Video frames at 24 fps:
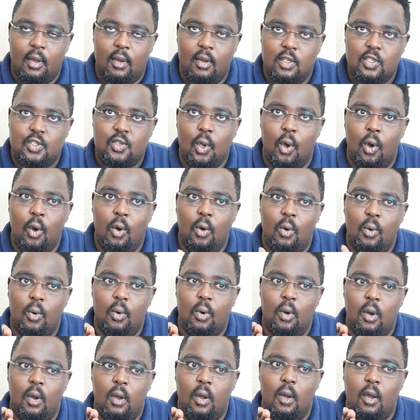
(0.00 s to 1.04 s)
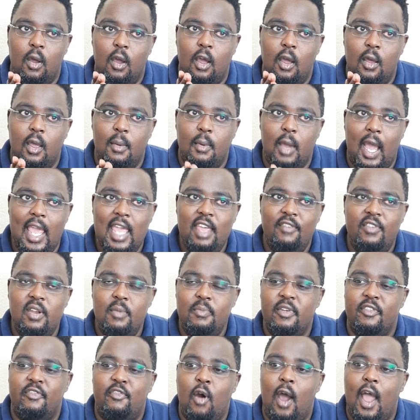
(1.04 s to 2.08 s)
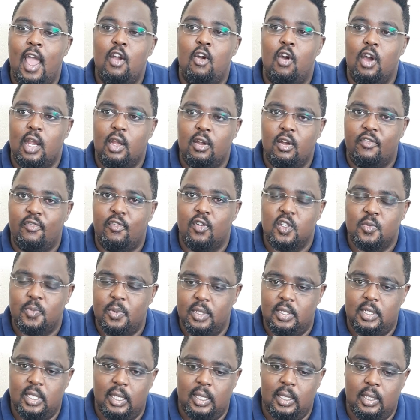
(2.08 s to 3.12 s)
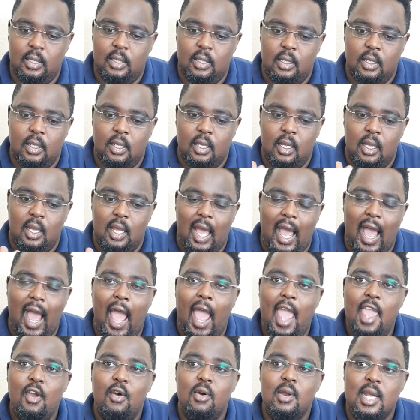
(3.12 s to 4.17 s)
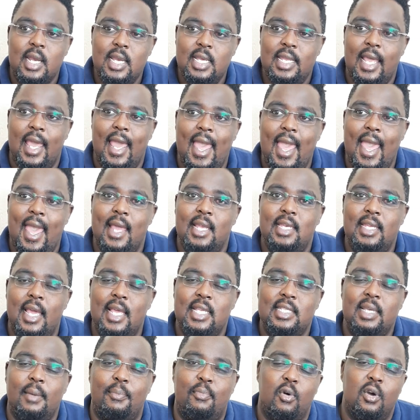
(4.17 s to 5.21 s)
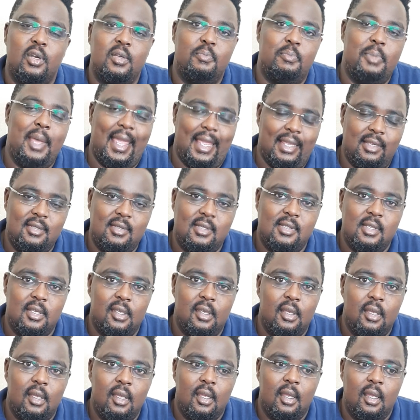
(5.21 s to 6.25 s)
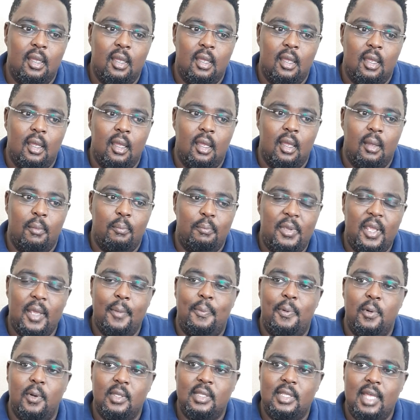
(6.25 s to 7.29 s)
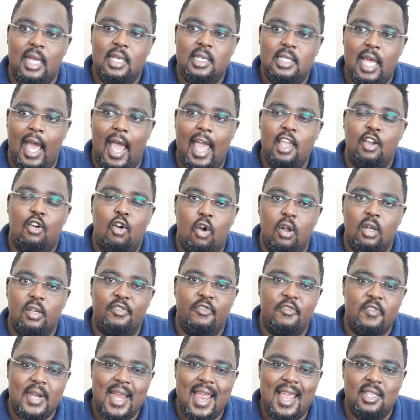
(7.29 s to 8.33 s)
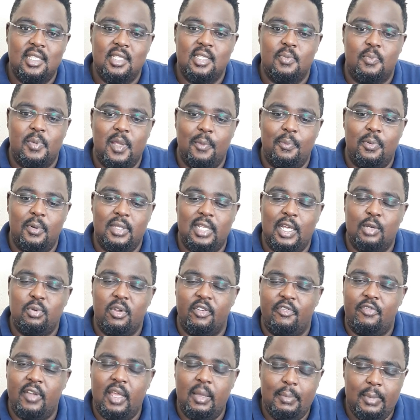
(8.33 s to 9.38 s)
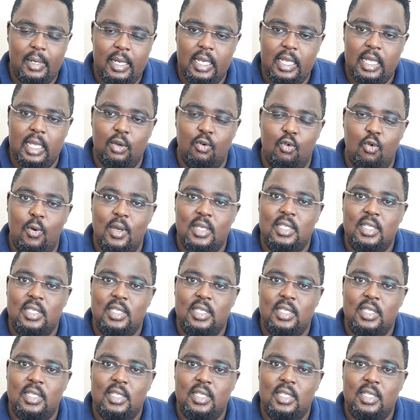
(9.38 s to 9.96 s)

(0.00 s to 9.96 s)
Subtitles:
So even before I got out of hospital, I already had a support base. People that I called friends, people that were family who were